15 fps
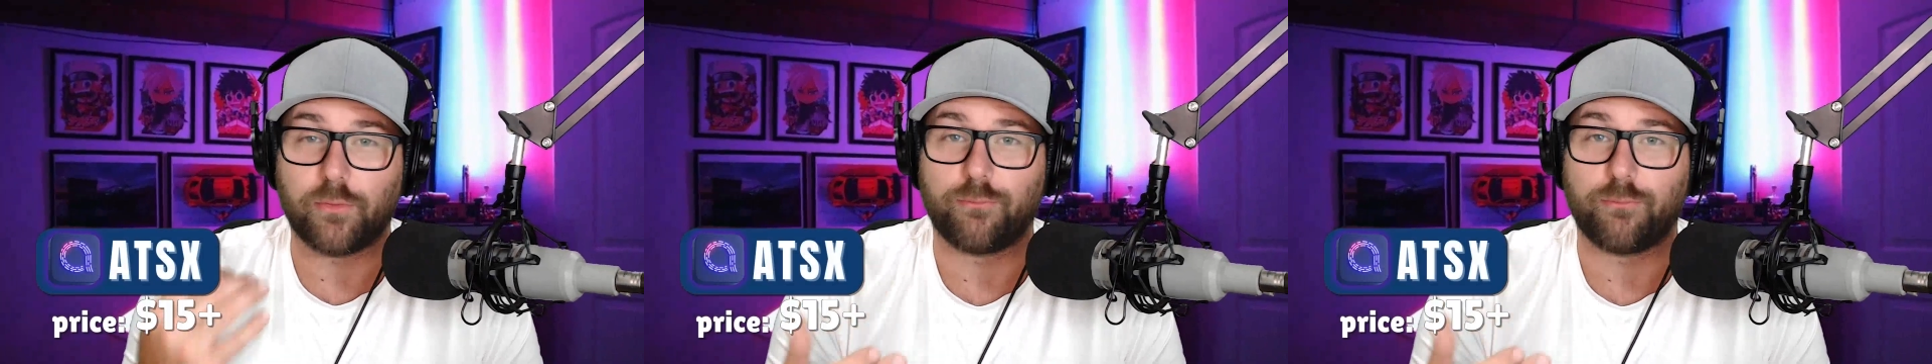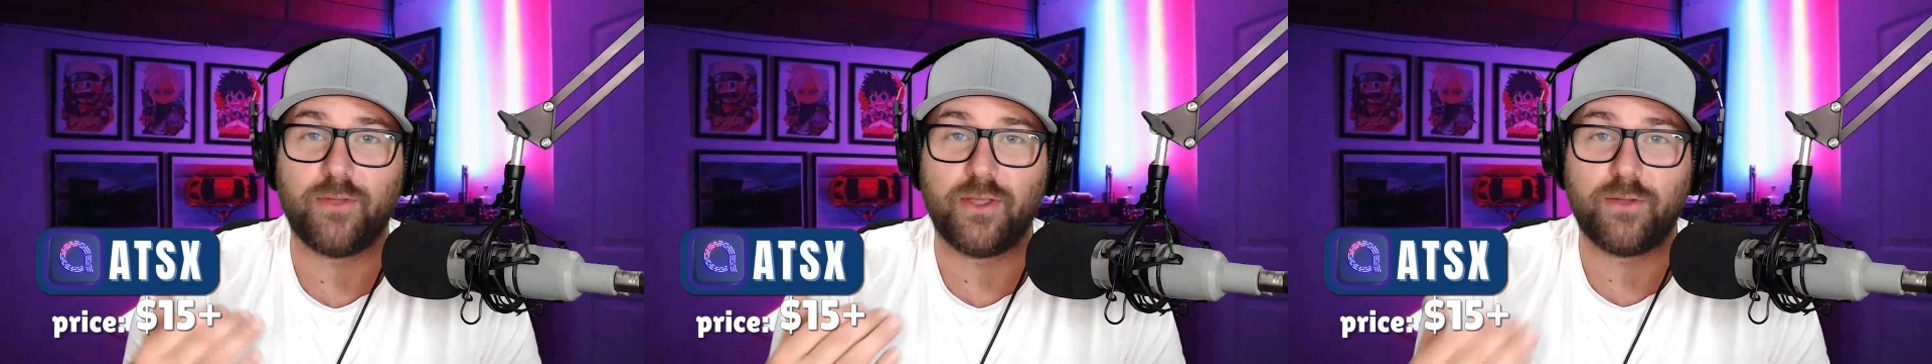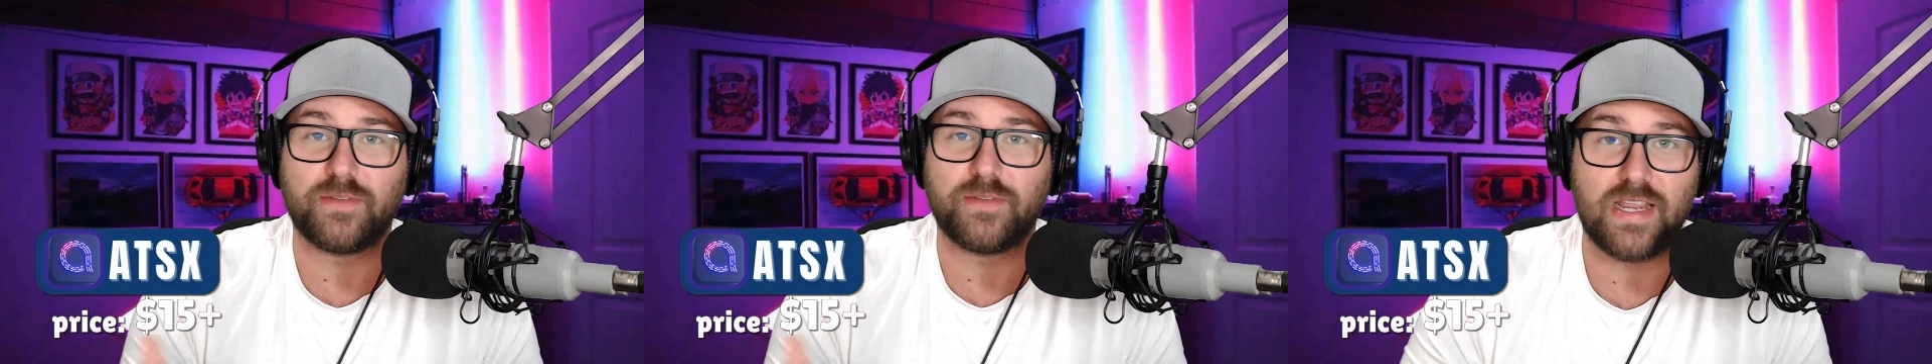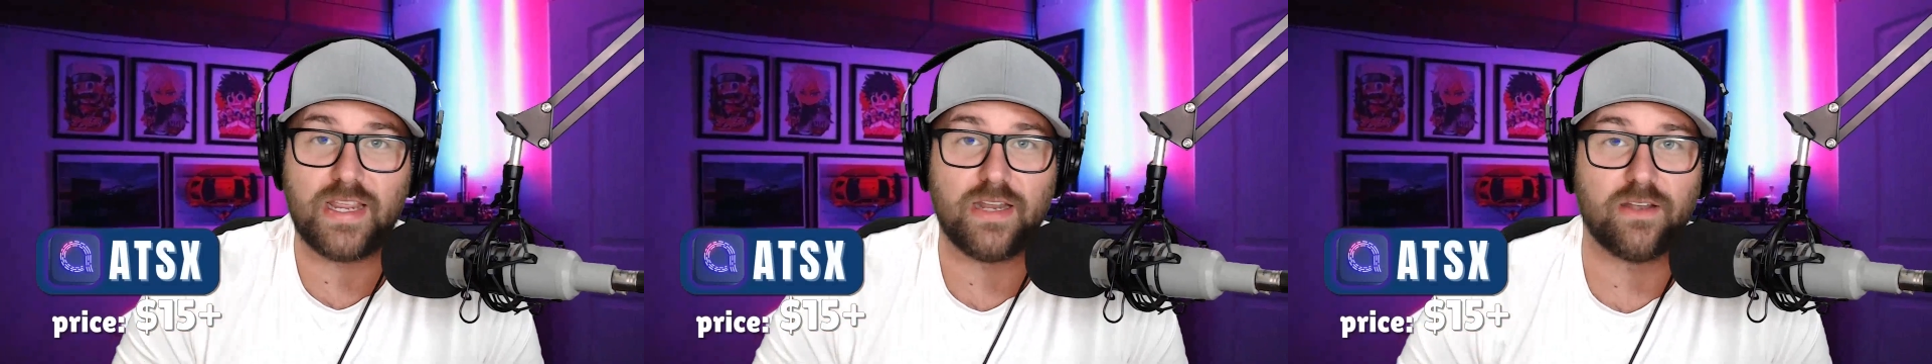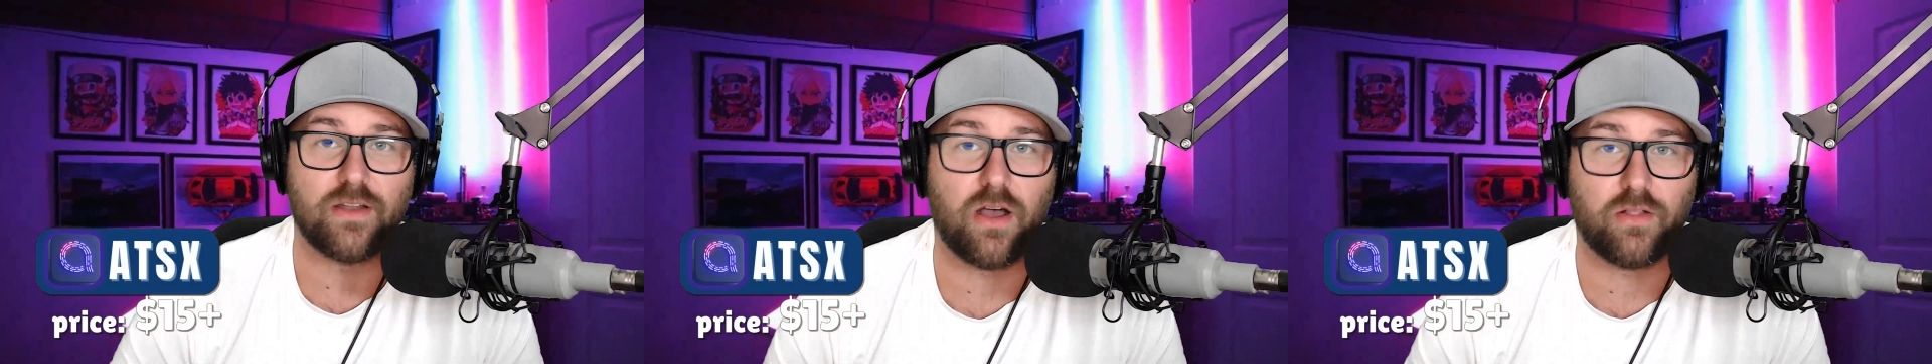
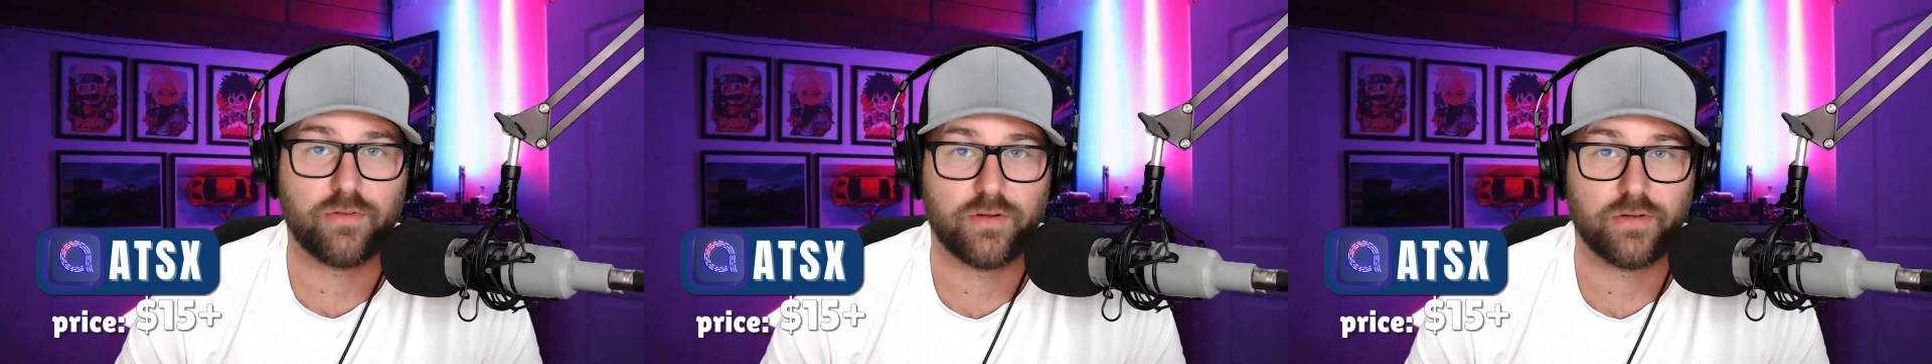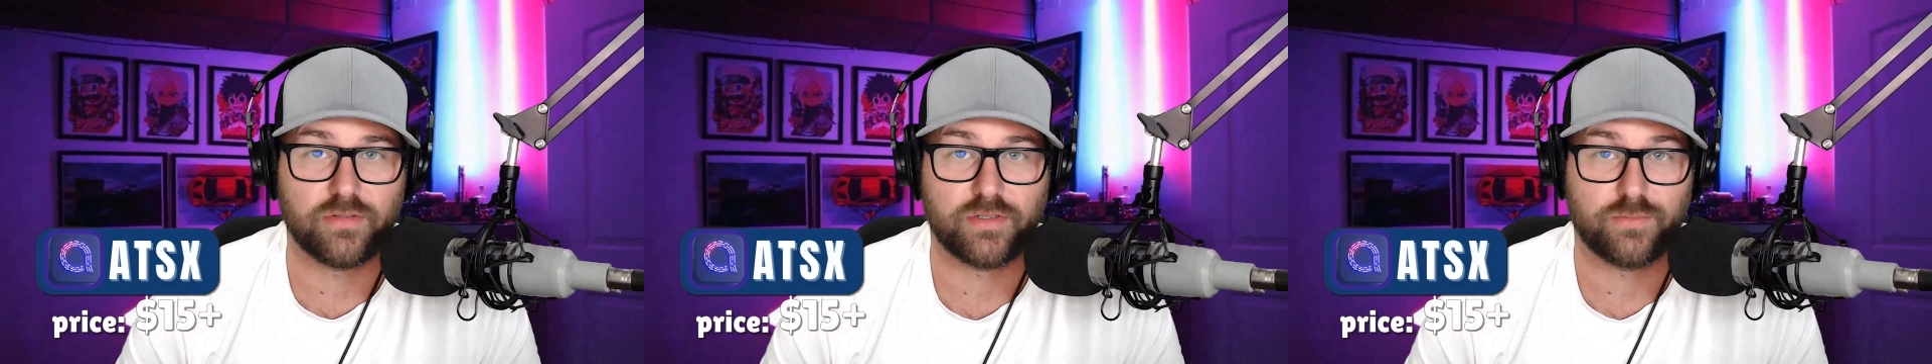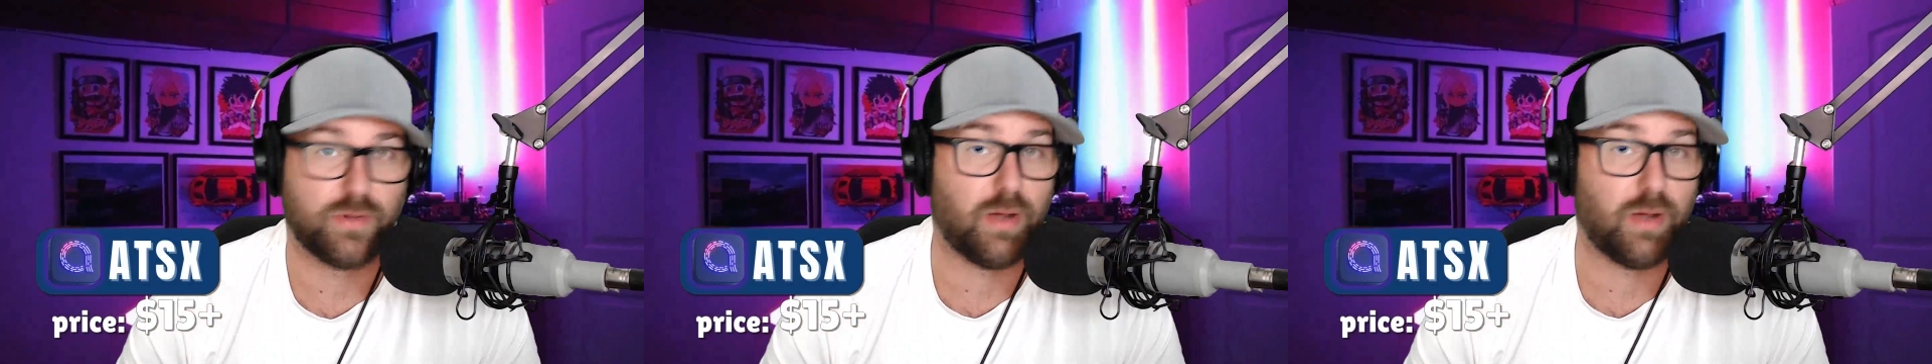$15,